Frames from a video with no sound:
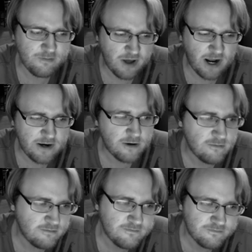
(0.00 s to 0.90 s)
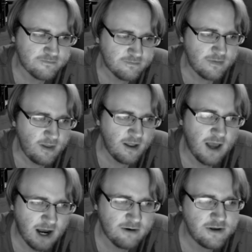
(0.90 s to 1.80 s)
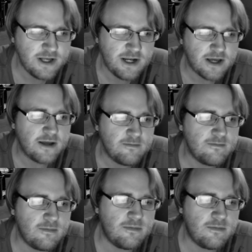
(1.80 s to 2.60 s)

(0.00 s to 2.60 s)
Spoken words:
but I do. I really dig it.